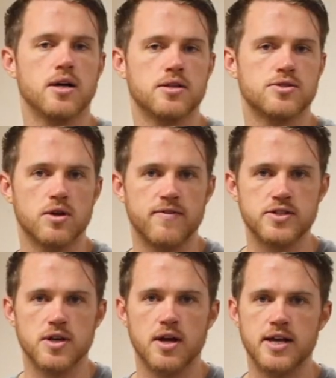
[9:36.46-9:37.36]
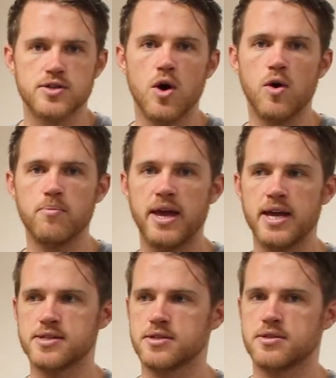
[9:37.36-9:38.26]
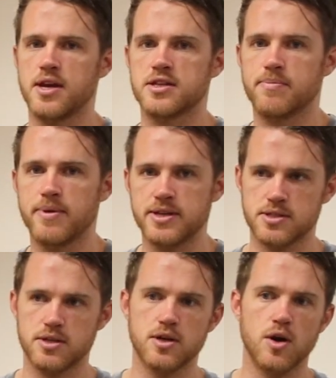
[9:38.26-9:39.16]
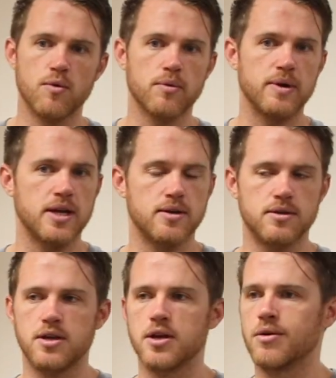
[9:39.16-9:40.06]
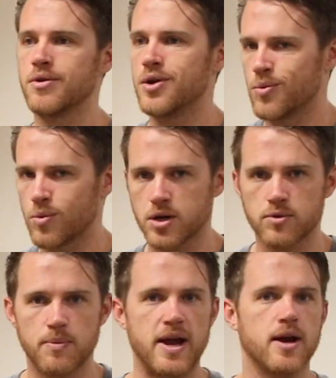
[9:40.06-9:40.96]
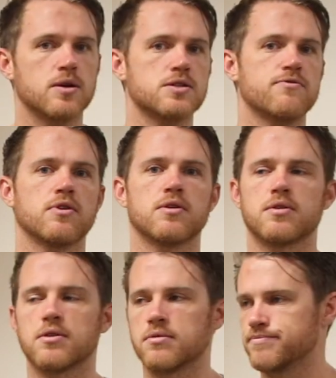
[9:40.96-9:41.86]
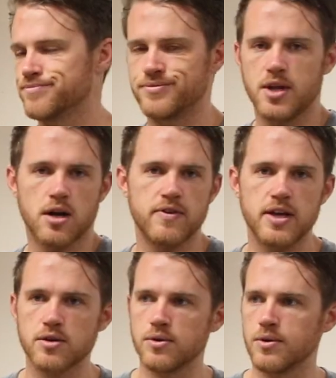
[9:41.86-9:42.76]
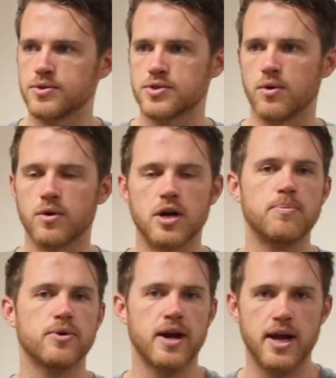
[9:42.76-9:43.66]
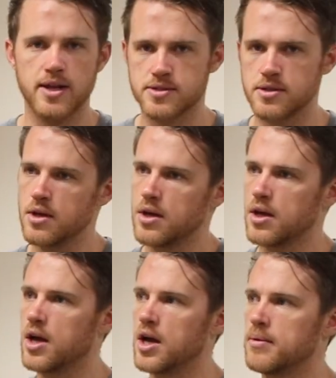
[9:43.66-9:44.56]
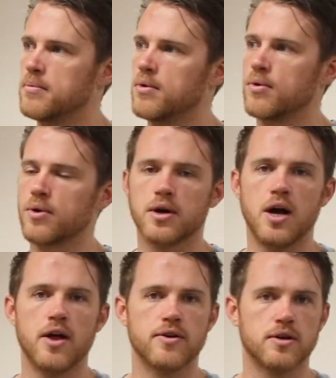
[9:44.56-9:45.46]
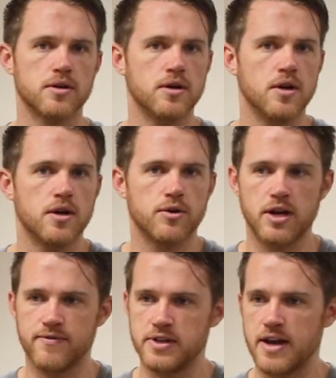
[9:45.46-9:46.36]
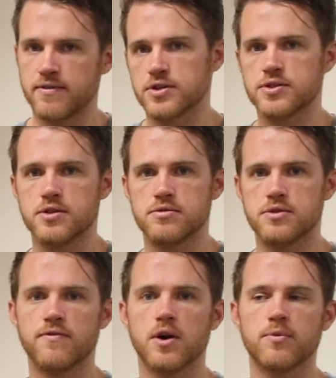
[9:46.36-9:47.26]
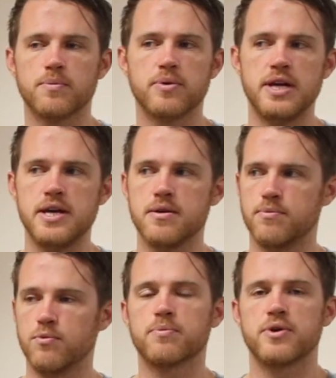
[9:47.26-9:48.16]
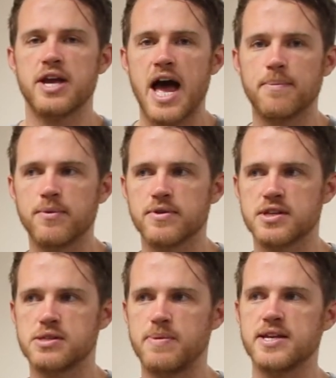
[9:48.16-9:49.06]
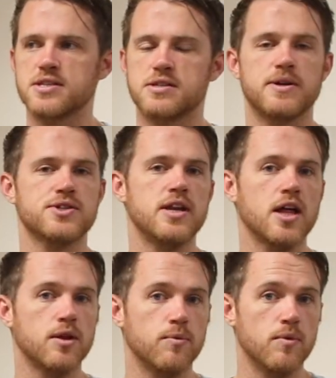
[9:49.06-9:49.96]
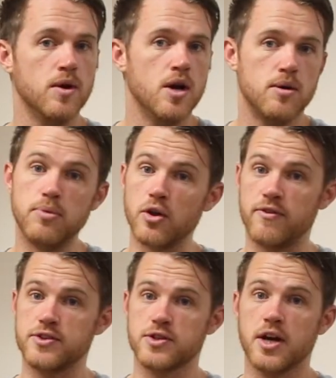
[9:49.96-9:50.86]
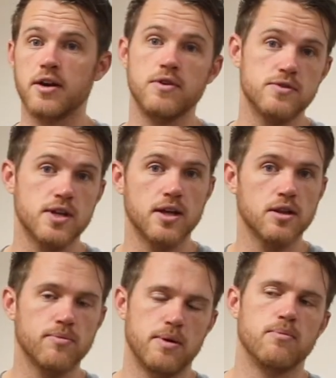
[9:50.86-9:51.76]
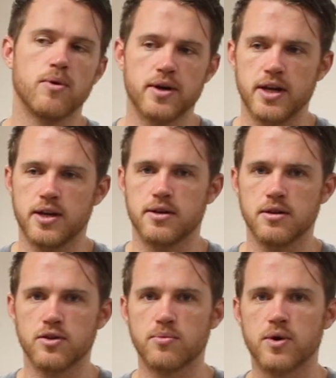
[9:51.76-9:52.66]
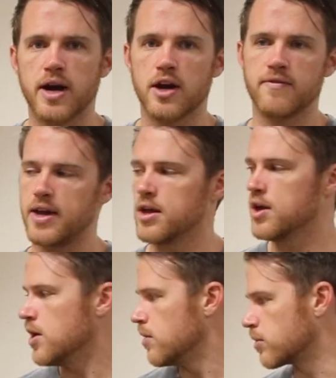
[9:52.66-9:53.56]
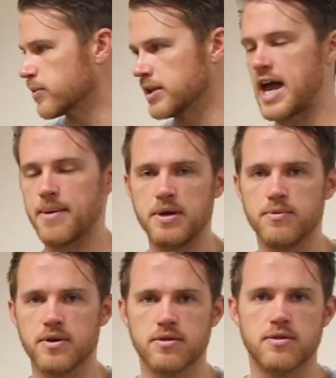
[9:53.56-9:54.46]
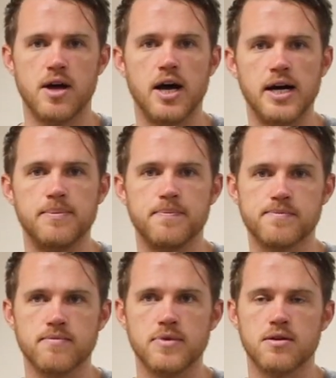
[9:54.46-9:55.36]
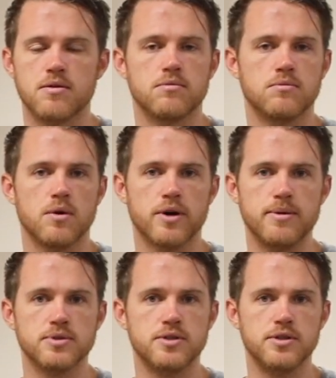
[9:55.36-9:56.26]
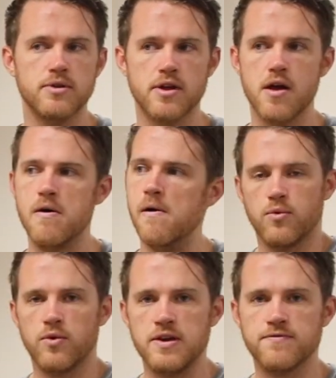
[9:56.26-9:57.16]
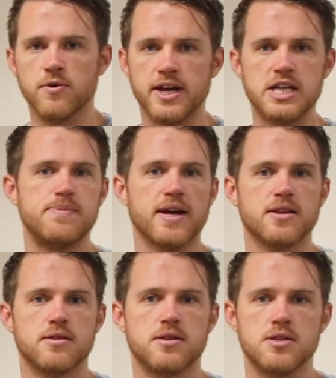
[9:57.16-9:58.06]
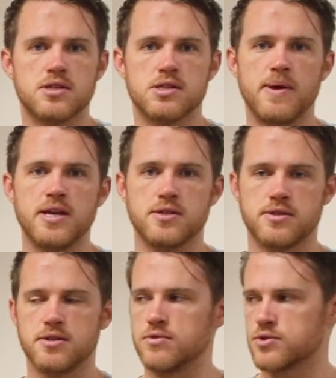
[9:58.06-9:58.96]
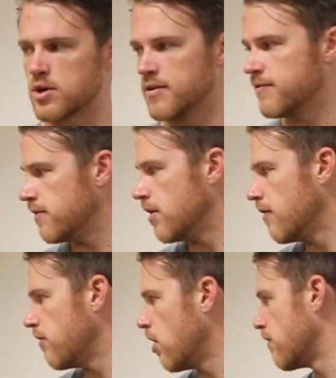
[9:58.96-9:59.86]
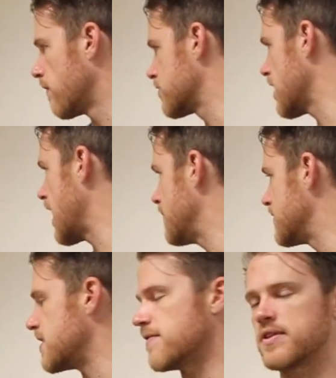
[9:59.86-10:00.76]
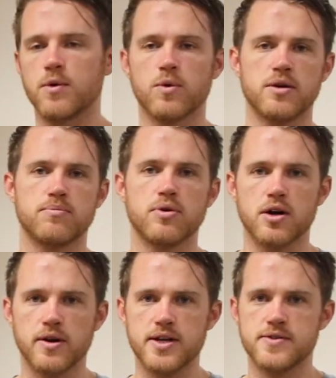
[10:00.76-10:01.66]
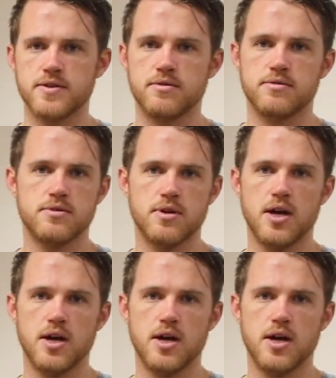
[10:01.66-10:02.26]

sort of as a home base, as a place to go where we can work on repairs for our vehicles or upgrades or other creative endeavors. So far, we're pretty happy with the space, especially now that both of us are kind of using it a little bit more and getting a little more out of it. We're really happy with what we're able to do with it. We fully expect this space to sort of evolve over time. It's definitely a work in progress, and